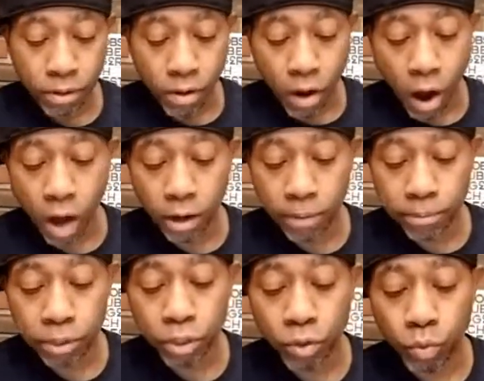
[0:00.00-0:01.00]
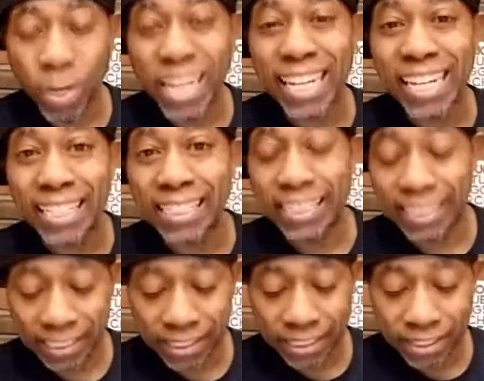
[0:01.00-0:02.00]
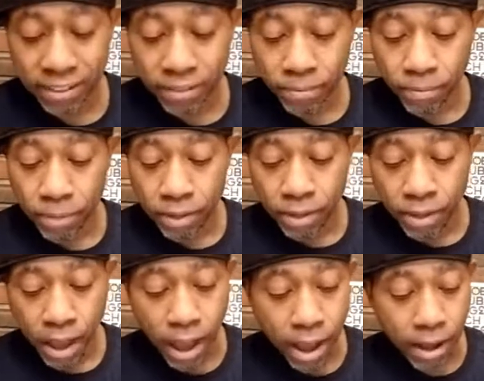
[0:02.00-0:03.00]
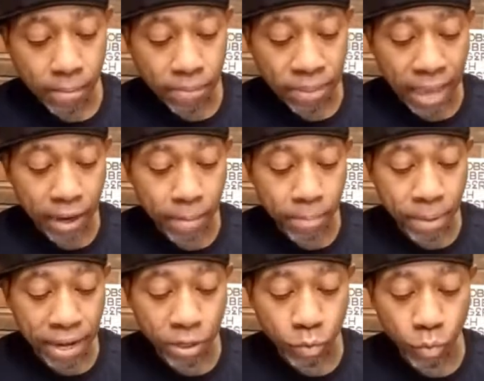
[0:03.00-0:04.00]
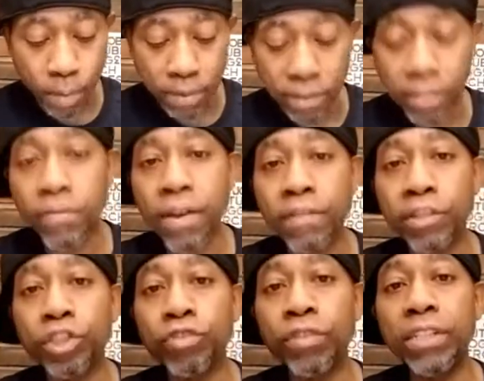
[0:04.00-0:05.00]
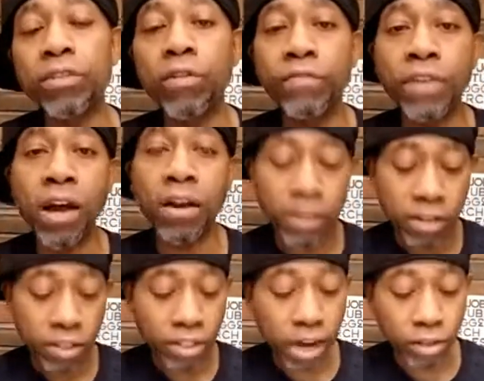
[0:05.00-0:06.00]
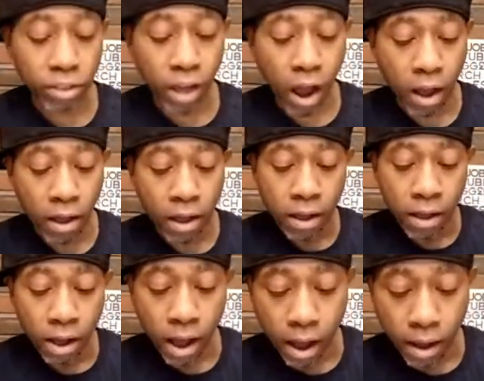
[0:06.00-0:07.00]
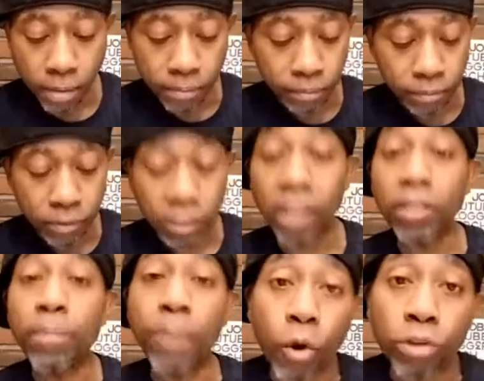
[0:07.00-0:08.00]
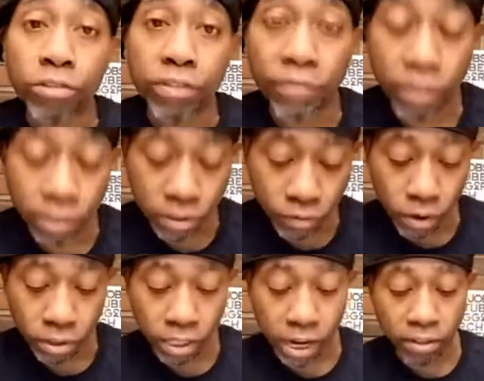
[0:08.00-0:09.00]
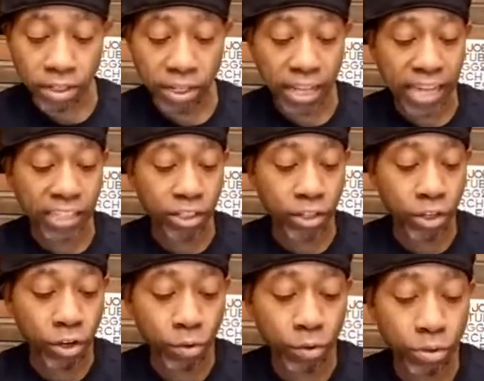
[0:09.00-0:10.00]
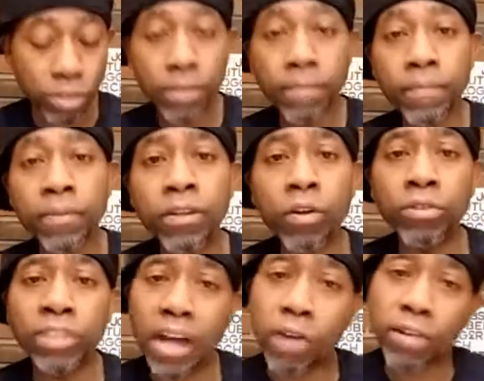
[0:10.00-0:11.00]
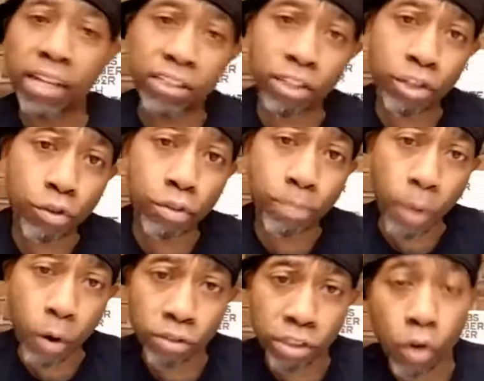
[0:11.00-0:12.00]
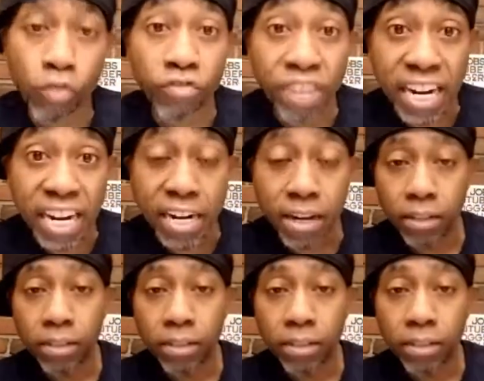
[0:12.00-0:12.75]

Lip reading: Harlem Sweeties, that compares women to various treats. So if y'all, shout out to poetry, first of all. Shout out to Langston Hughes. Go check out Langston Hughes poetry. Go read.